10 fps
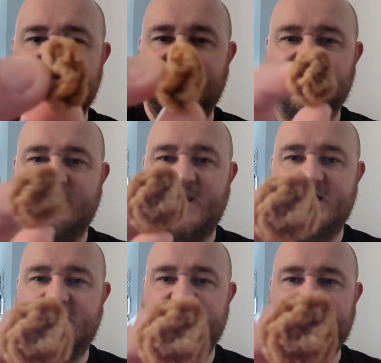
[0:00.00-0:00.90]
It looks a bit
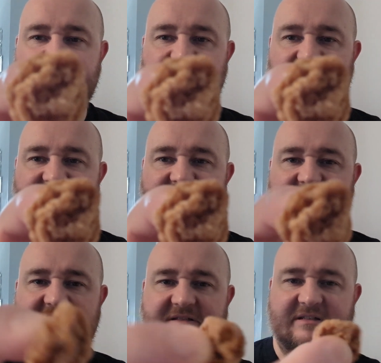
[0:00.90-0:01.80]
gross.
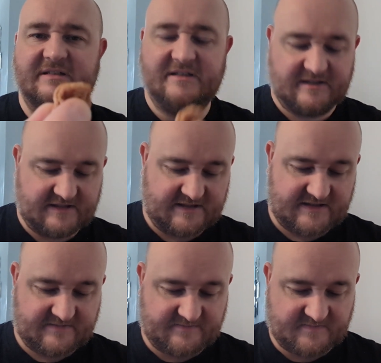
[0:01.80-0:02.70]

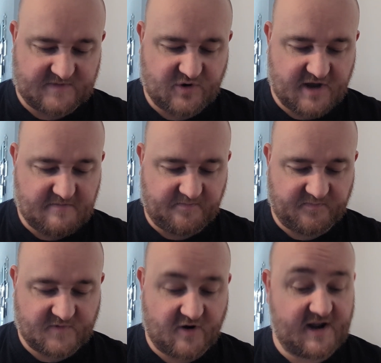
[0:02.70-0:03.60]
Okay,
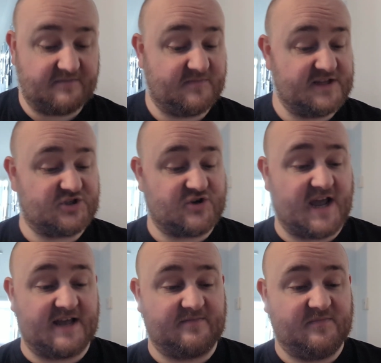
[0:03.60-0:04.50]
all right, let's try
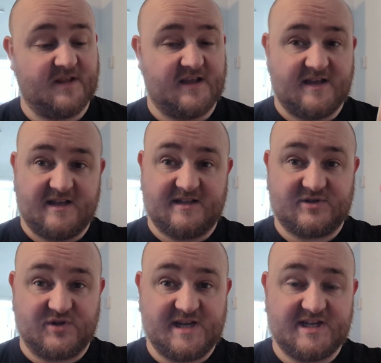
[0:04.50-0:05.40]
it.
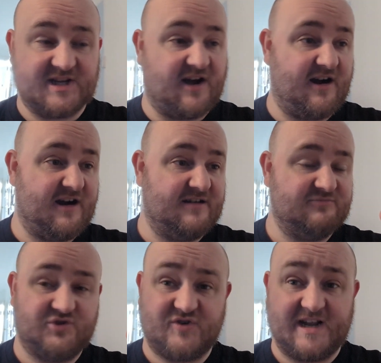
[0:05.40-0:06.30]
So these are
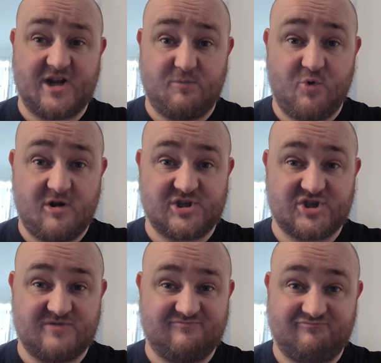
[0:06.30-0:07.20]
dried
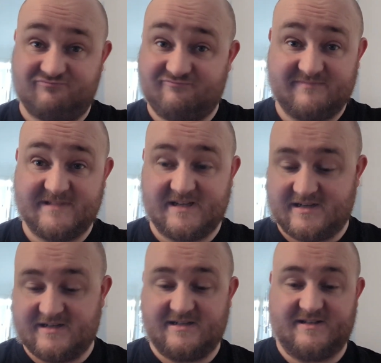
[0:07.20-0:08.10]
kumquats.
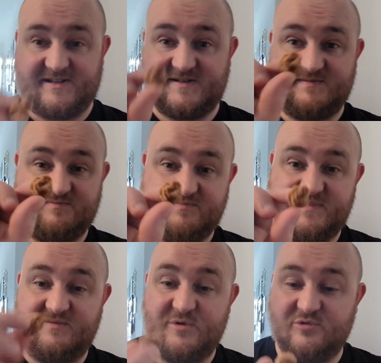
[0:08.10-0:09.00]
Let's
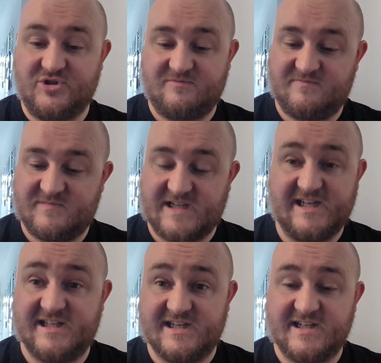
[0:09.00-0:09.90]
give them the old
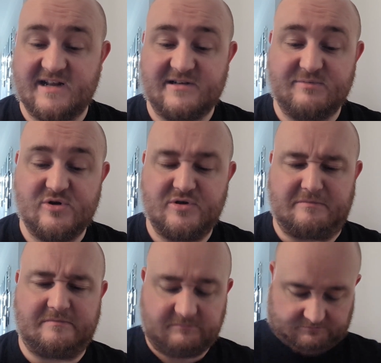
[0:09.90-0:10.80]
taste test then, I suppose.
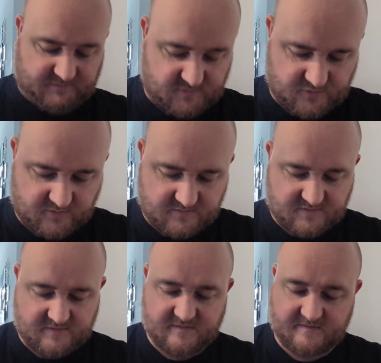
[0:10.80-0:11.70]
Whoa,
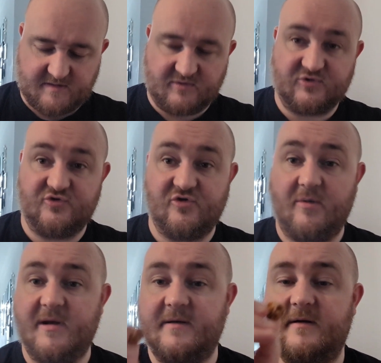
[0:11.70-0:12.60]
maybe don't
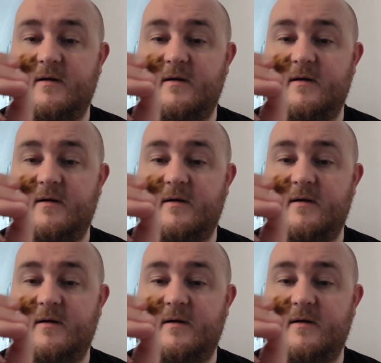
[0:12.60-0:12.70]
drop it.